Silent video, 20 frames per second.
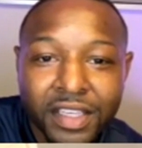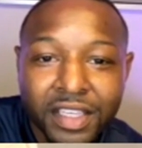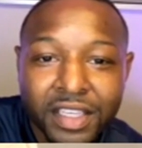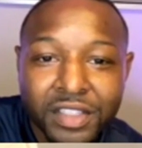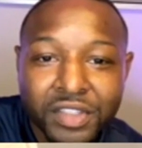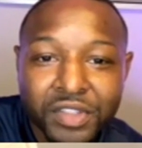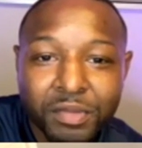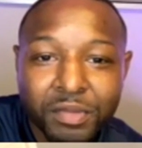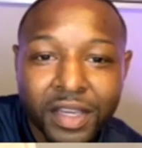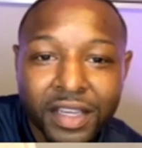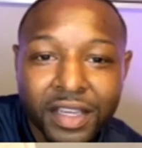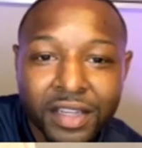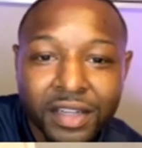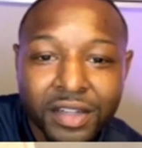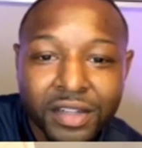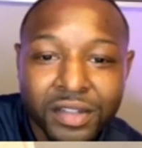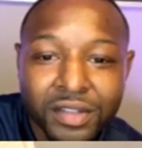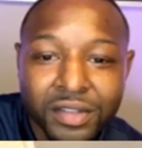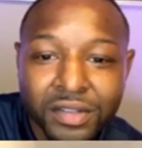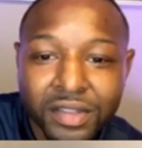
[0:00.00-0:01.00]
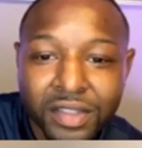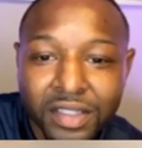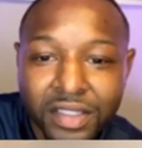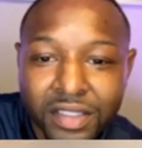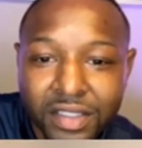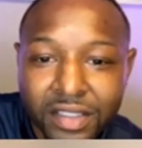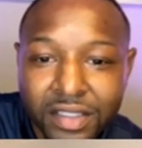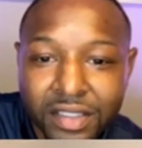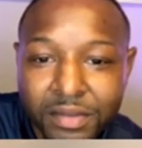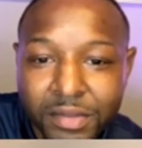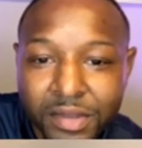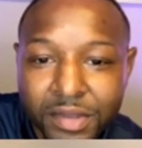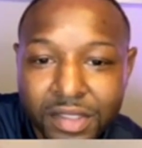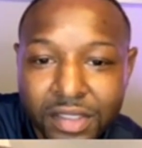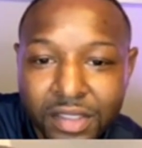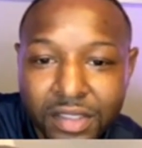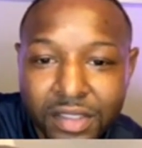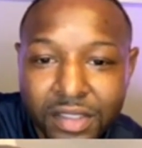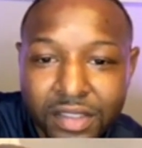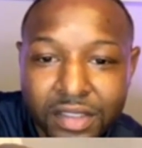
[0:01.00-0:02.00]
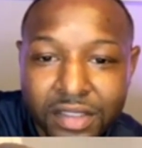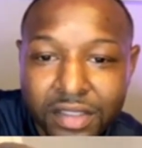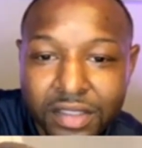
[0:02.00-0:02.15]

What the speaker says: get Tramayne on. Let me see.